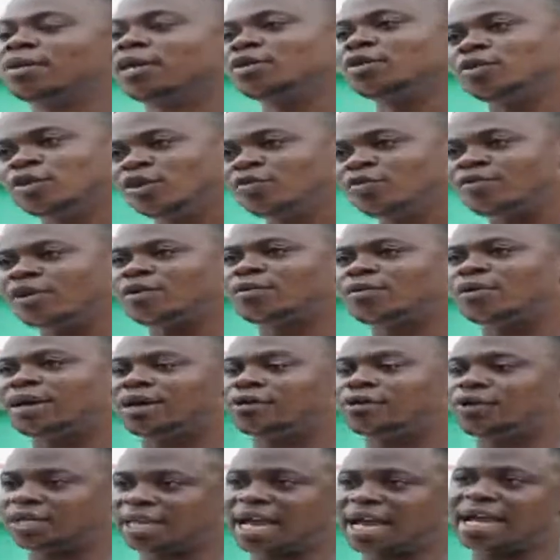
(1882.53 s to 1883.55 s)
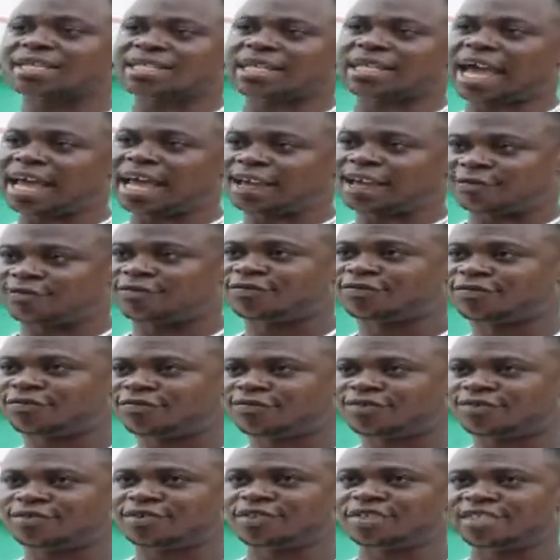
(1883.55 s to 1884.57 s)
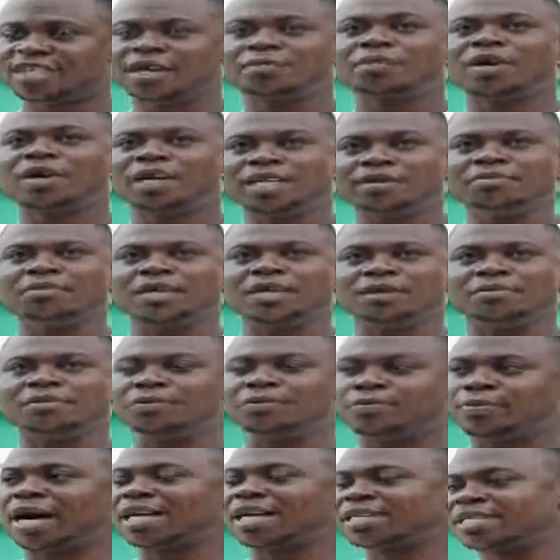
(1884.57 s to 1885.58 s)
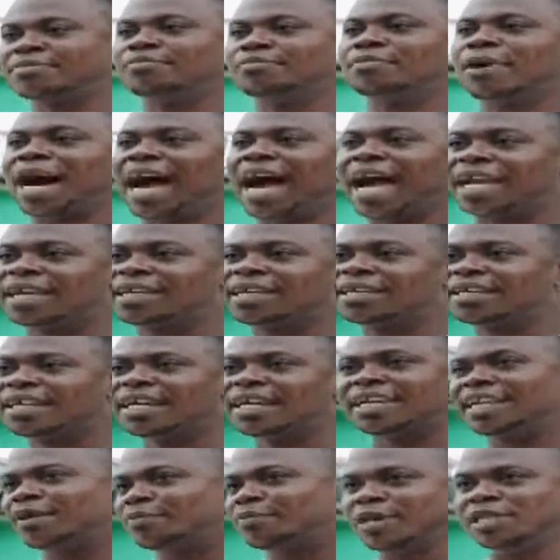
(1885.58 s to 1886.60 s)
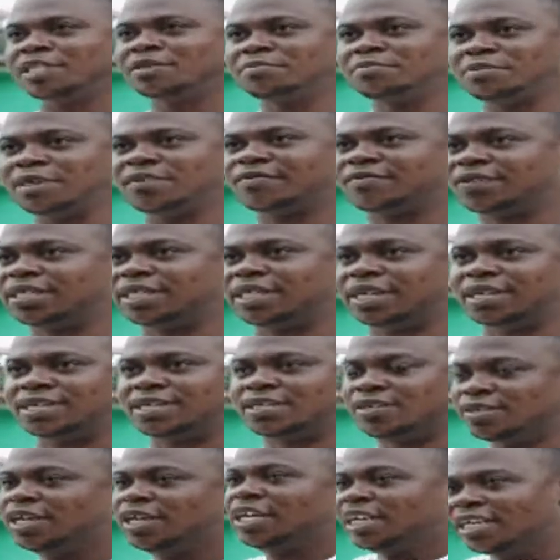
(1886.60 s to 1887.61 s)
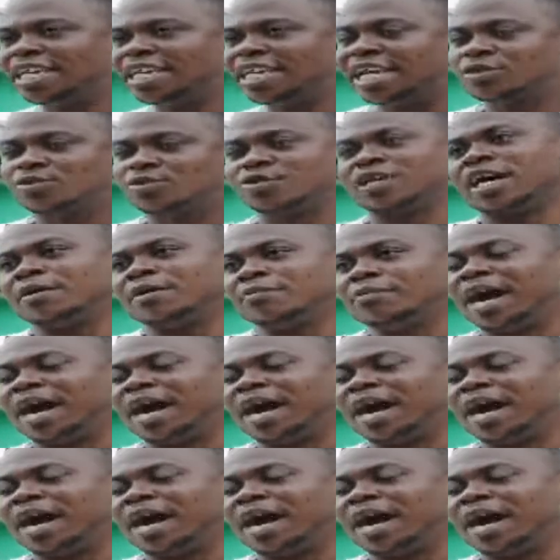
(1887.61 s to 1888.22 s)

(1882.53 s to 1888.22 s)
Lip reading: My brother, you know very well water is life. Somebody may be passing by and the person may feel thirsty. He has to